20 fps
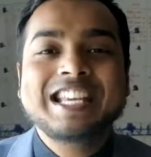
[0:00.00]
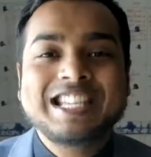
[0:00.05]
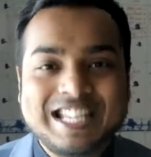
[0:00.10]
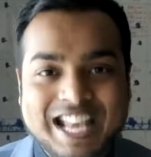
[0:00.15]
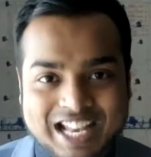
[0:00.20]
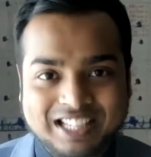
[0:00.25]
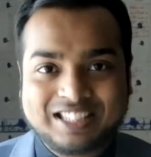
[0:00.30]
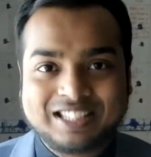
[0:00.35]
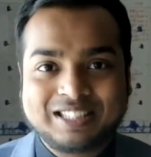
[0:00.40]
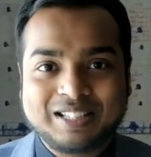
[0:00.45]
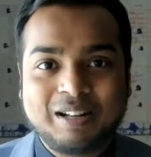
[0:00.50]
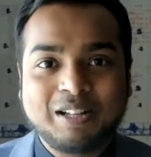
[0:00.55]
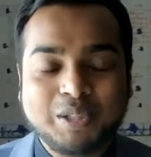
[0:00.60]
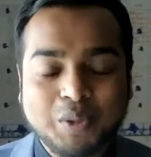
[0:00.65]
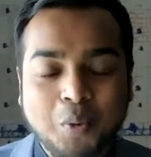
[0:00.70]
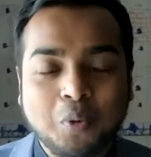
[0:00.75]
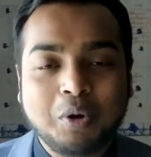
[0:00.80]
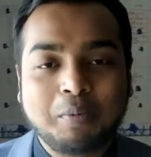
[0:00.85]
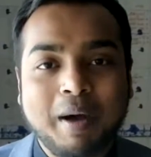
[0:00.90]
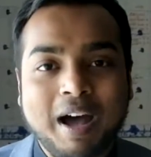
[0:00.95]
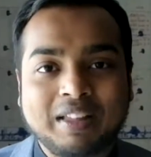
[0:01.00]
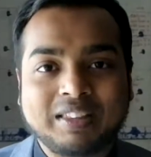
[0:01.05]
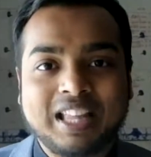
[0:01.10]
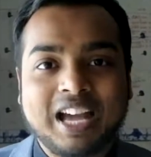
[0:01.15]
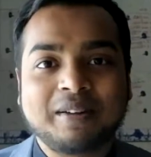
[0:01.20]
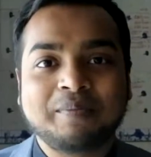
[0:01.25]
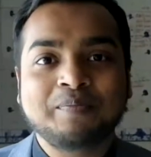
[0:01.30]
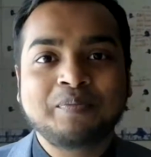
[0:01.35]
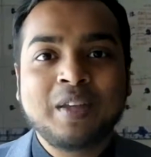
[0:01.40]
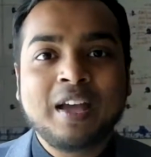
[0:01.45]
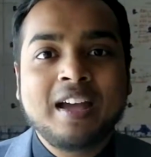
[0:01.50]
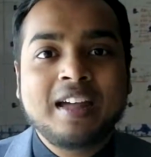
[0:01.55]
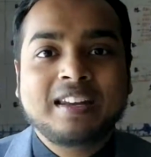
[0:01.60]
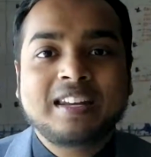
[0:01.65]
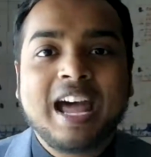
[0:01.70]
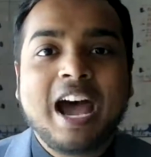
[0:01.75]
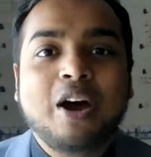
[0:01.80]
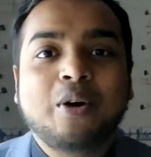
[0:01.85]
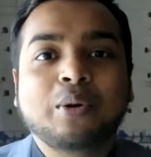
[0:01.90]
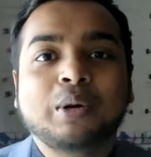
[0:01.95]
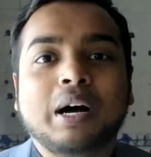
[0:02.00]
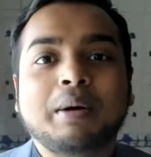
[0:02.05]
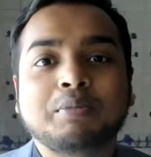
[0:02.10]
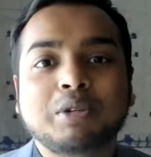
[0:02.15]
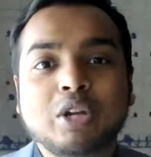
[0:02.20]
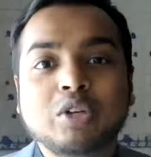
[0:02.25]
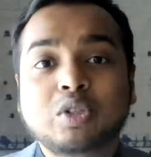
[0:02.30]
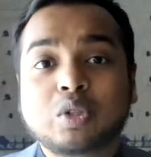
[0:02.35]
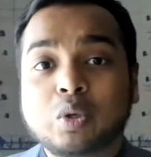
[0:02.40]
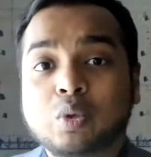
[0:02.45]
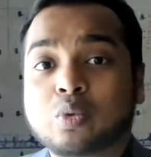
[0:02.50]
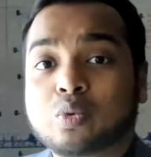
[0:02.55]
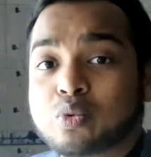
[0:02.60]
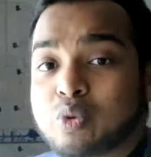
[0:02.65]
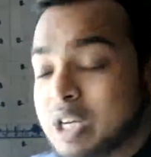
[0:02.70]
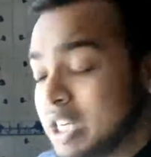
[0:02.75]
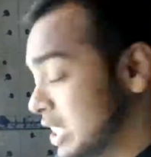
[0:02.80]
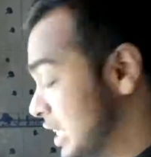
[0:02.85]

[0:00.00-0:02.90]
Yes, it's all about that. Now I'm going to read